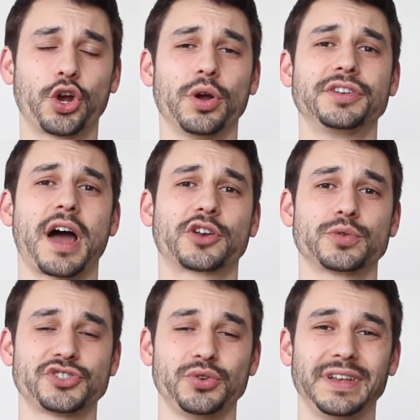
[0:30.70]
current
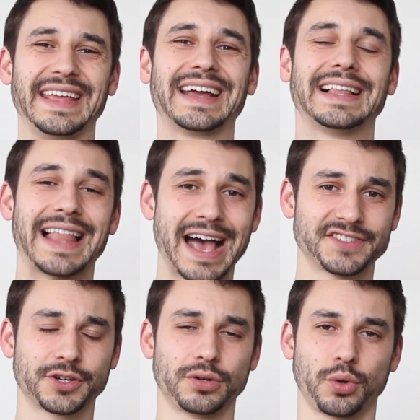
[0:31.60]
doctoral student in
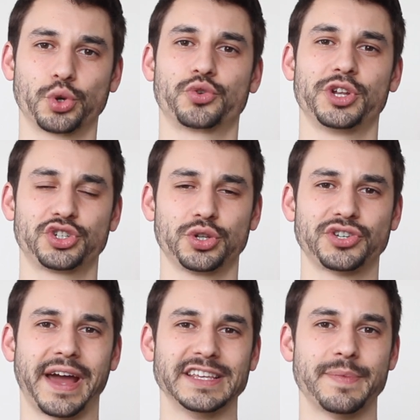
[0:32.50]
classical or traditional
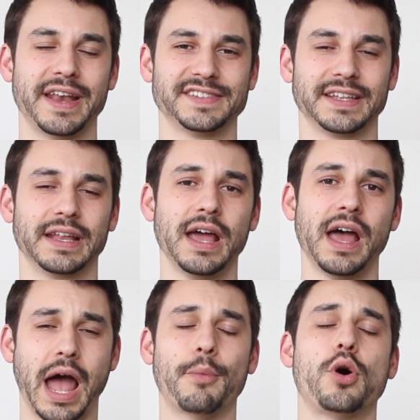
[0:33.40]
Chinese medicine.
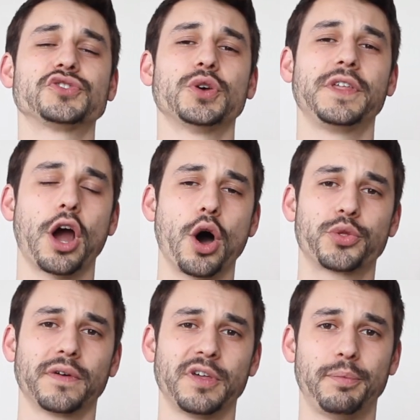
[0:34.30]
I'm also the
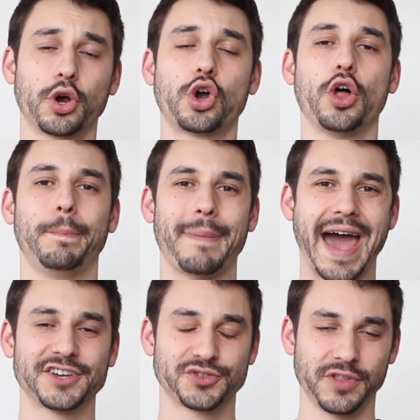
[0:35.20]
author of the book called
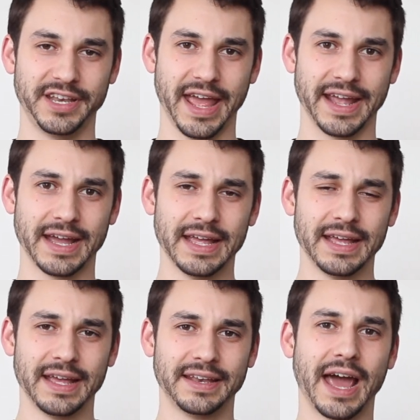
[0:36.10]
Master the Day.
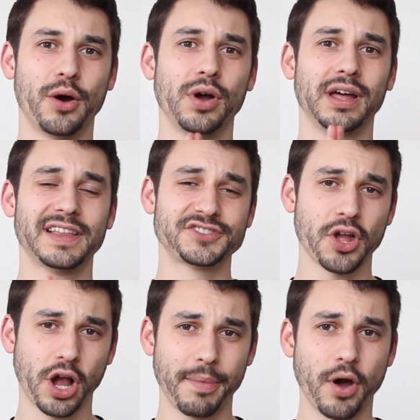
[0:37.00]
Now, let's
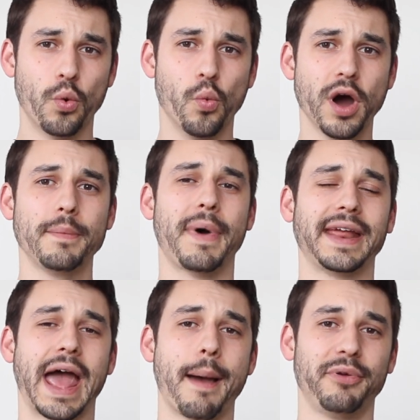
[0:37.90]
talk about what
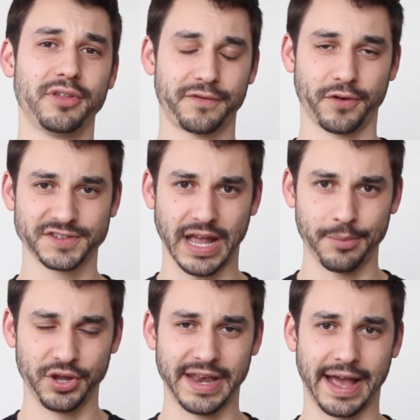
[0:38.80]
might happen the first
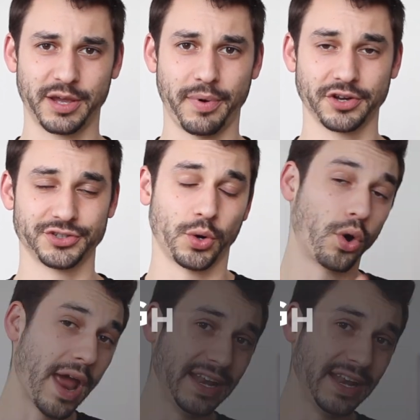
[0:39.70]
time you get acupuncture, or